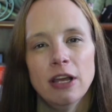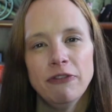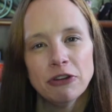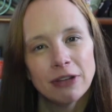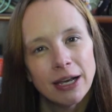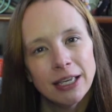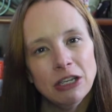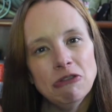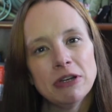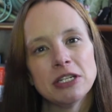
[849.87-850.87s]
If you're lucky,
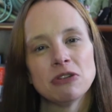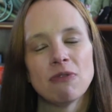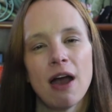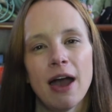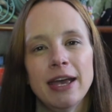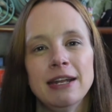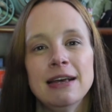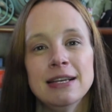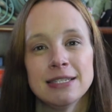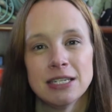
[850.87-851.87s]
you get to ride
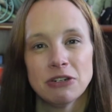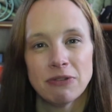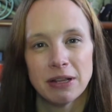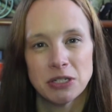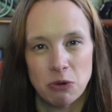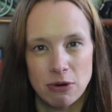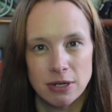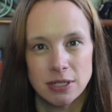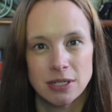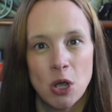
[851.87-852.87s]
Cinderella's
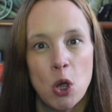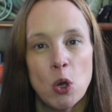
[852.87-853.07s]
horse,